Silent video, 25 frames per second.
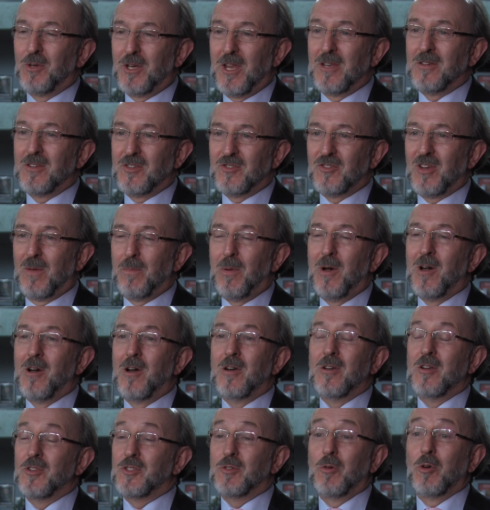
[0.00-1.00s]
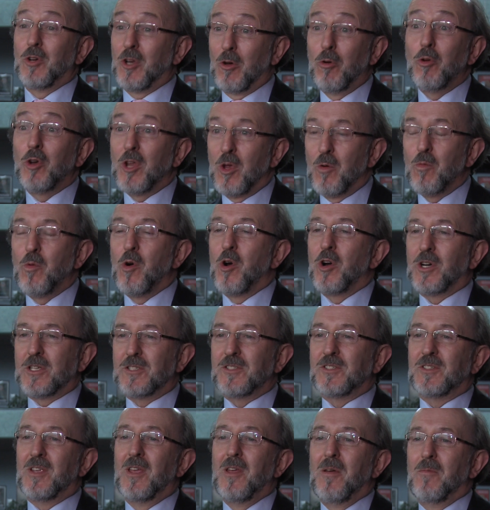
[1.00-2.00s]
with industry partners, so it only
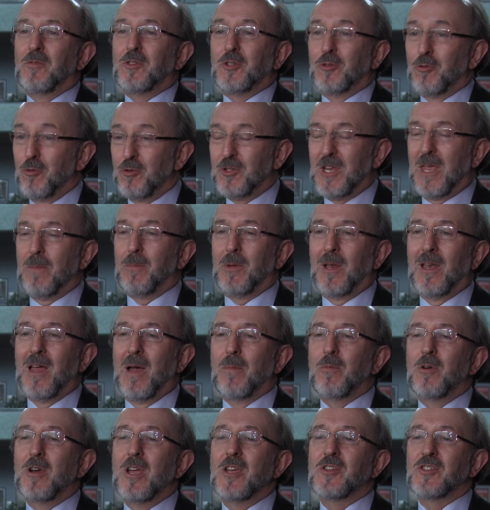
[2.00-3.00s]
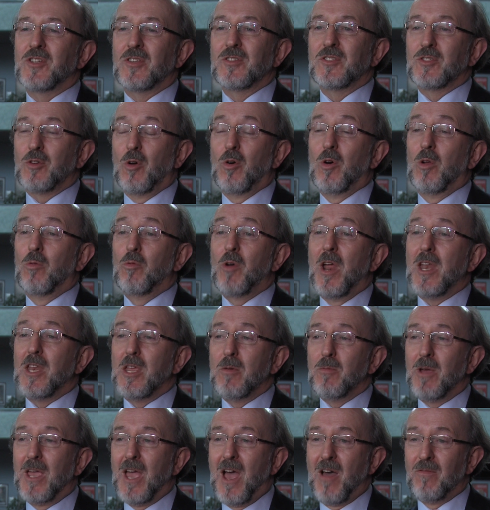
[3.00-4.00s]
works through deep collaboration. So already
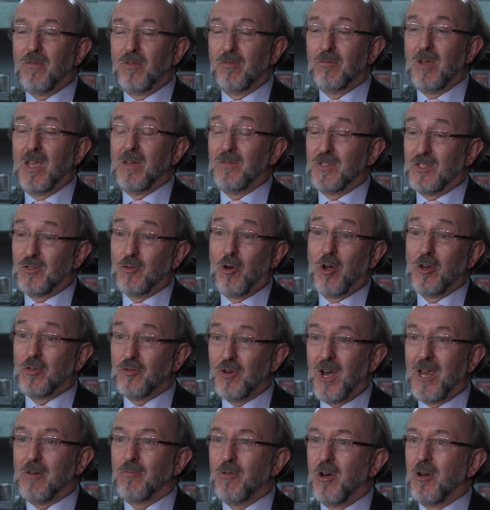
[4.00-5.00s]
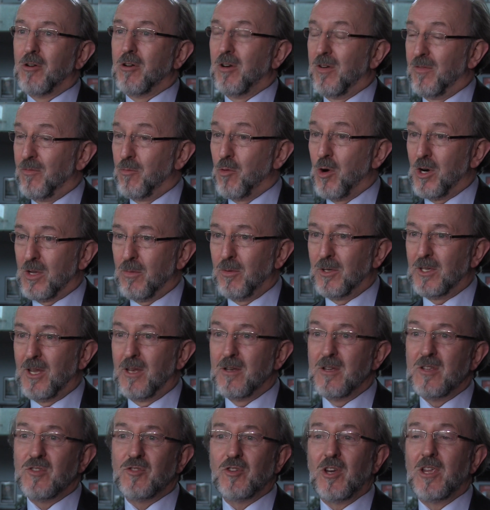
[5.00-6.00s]
we have a strong track record of working with
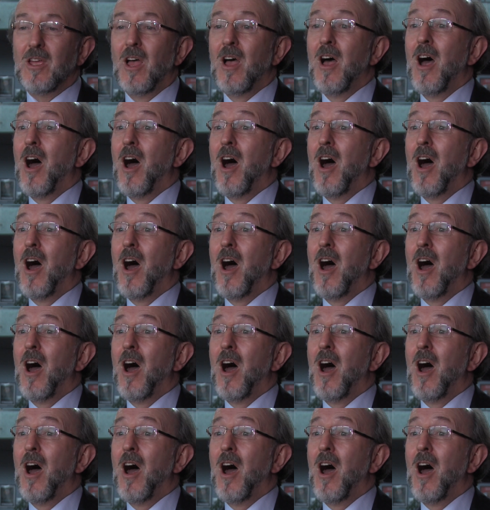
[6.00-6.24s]
industry.